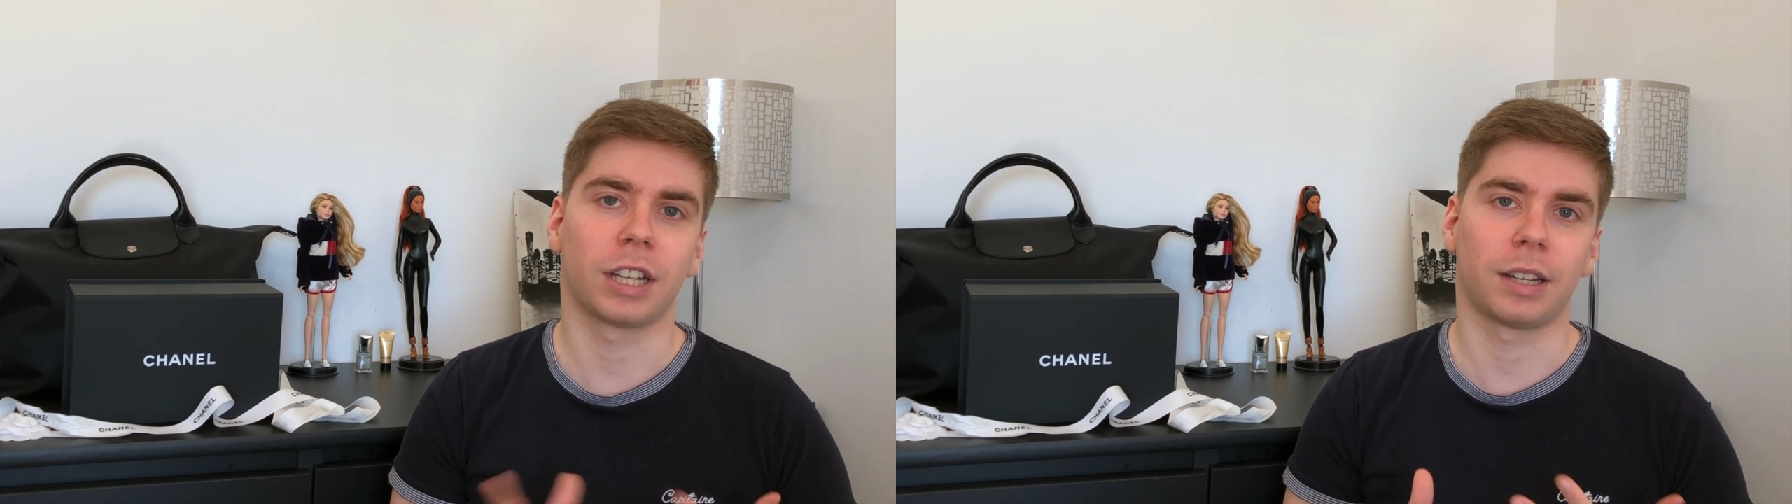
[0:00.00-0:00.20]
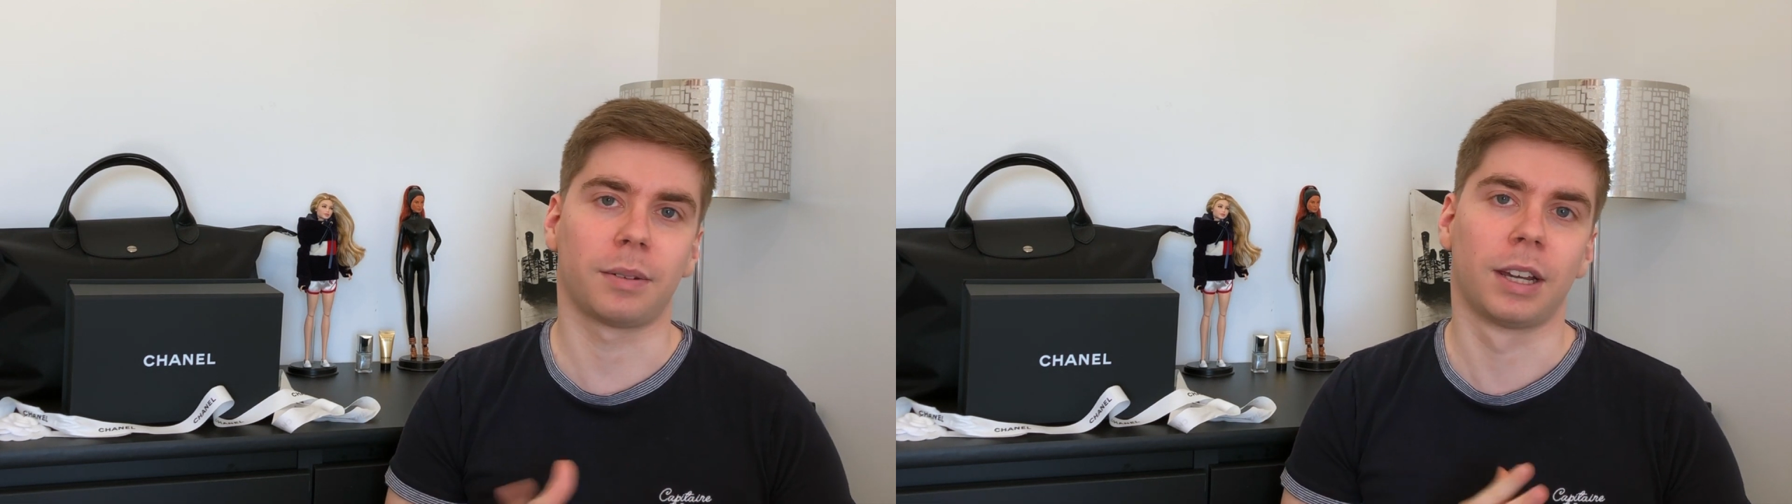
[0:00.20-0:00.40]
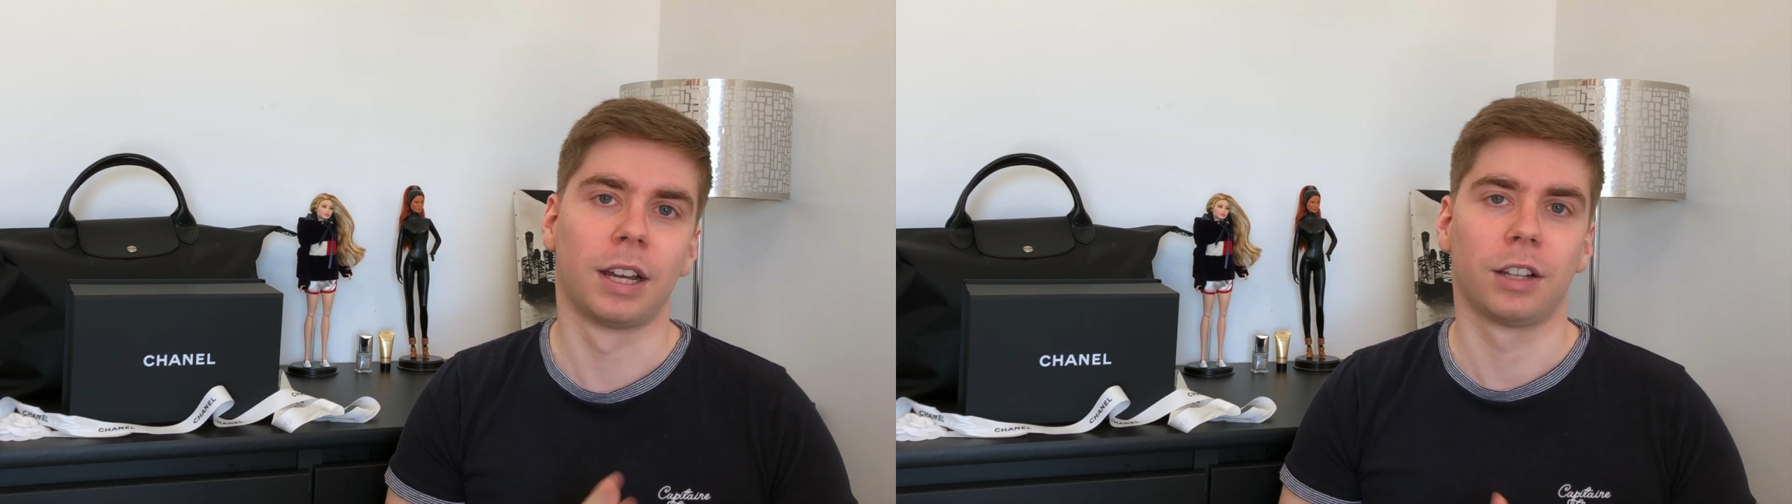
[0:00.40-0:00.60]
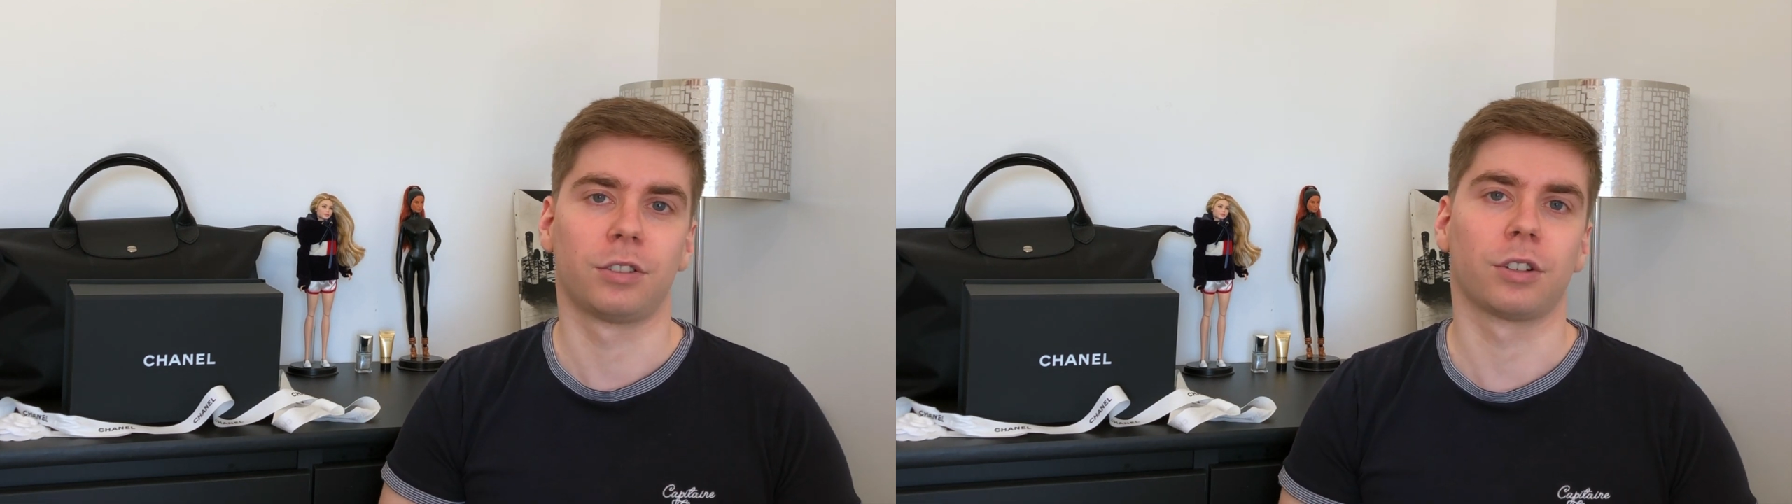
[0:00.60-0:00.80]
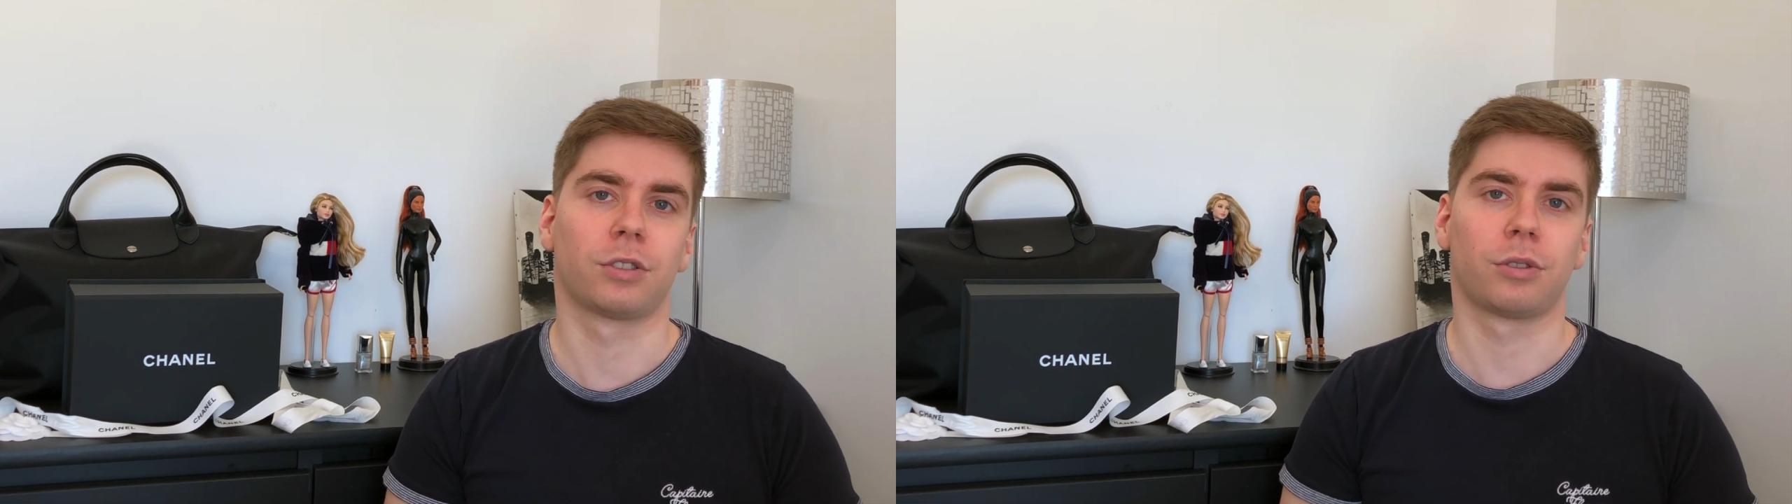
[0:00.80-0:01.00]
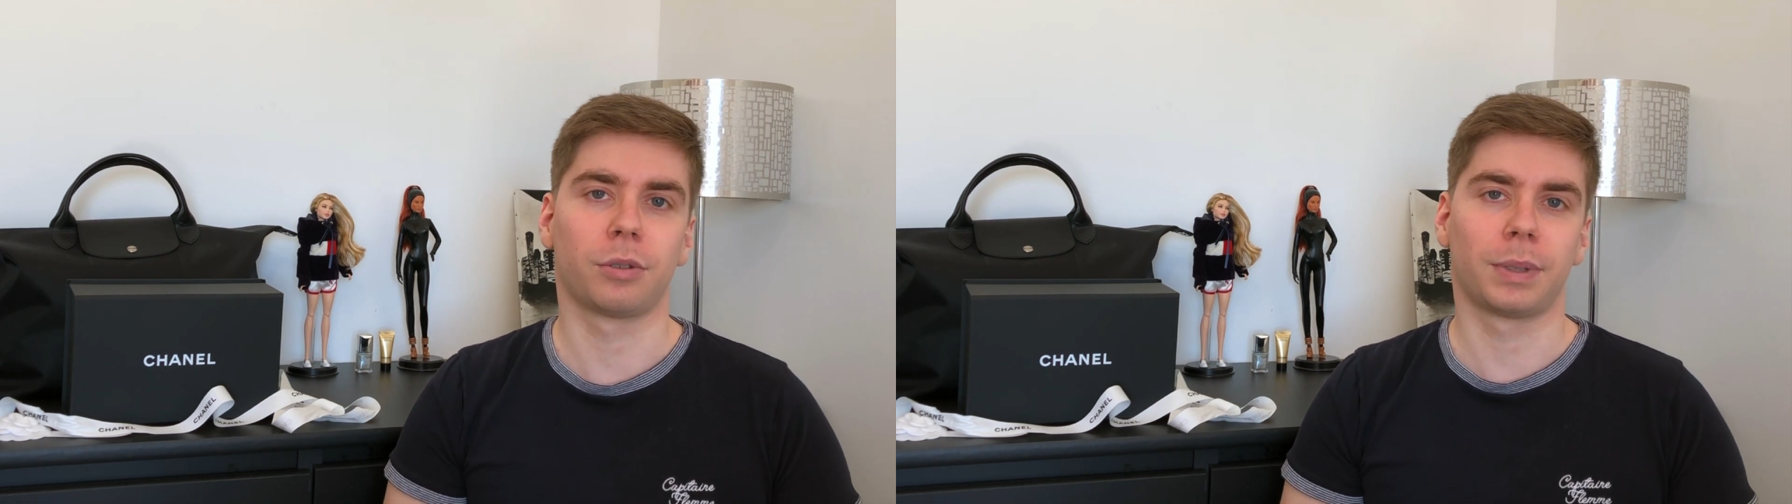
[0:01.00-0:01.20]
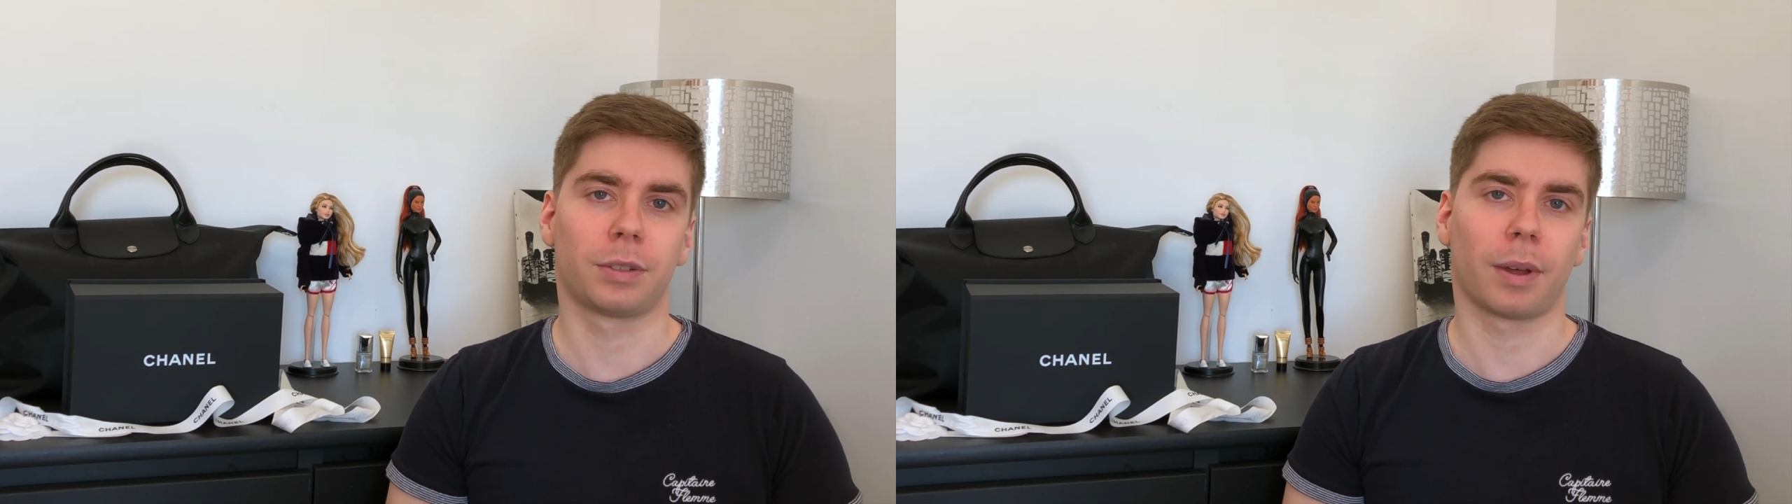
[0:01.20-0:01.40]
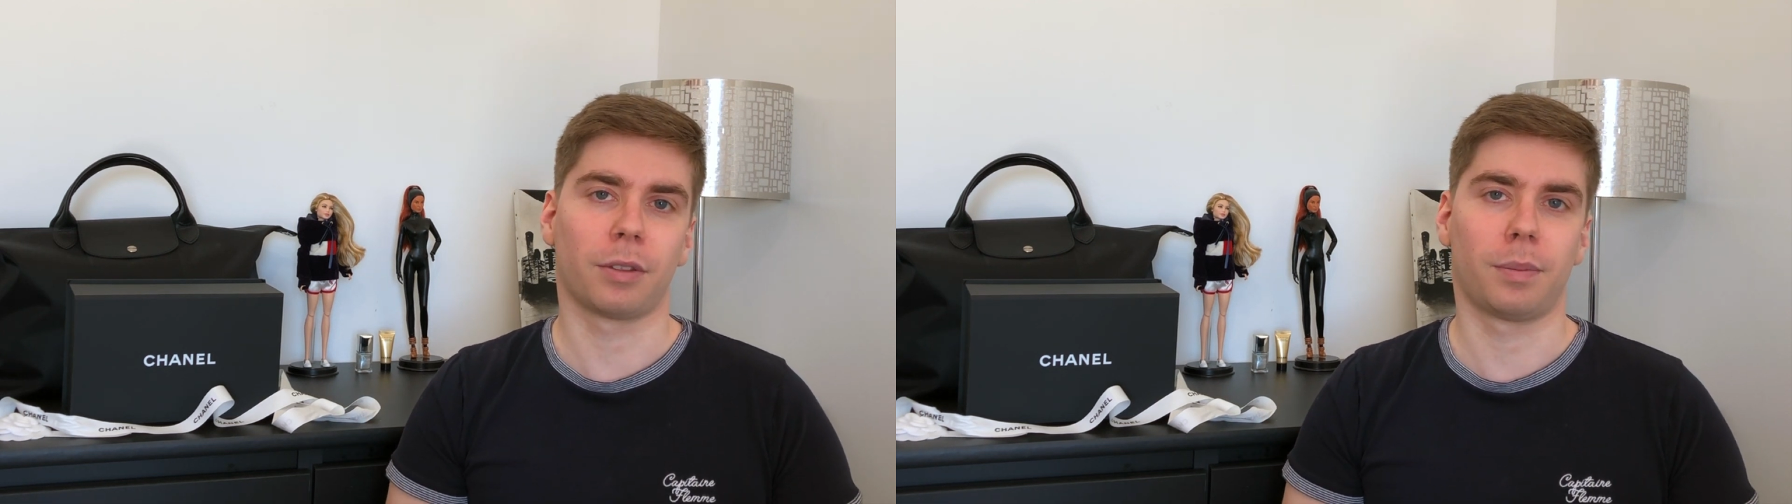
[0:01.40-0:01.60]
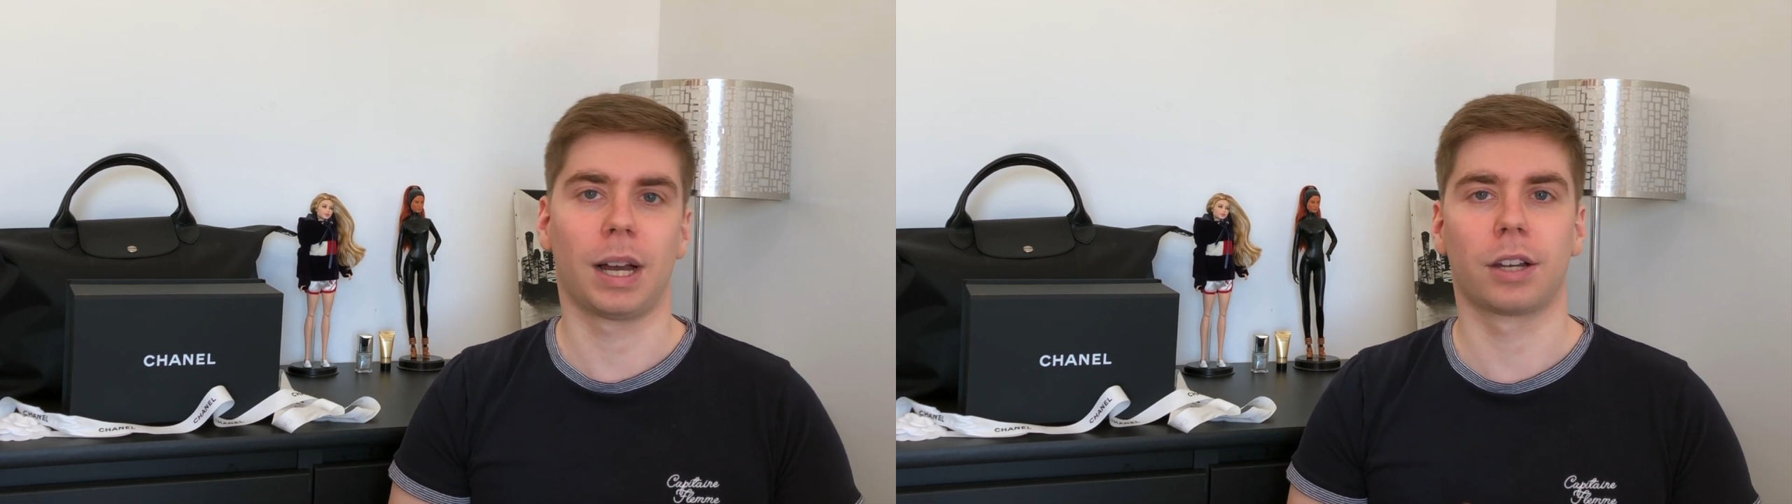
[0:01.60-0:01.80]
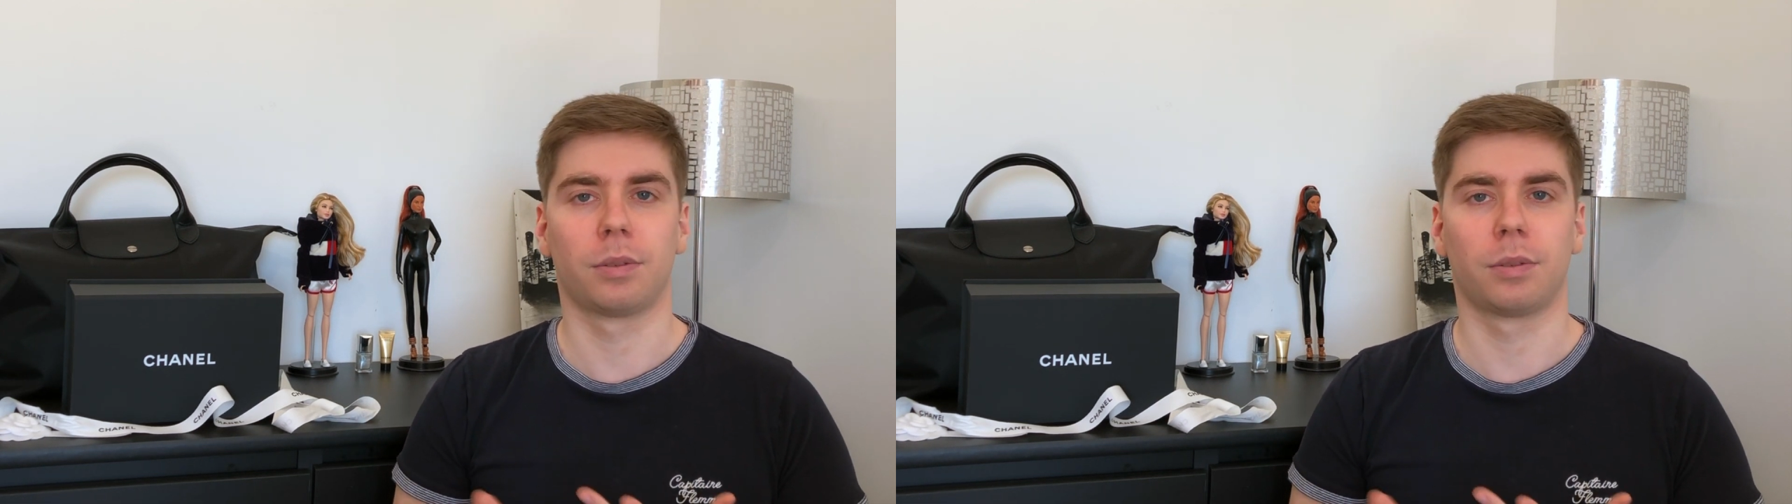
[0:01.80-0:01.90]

and talk to you a bit about the bag,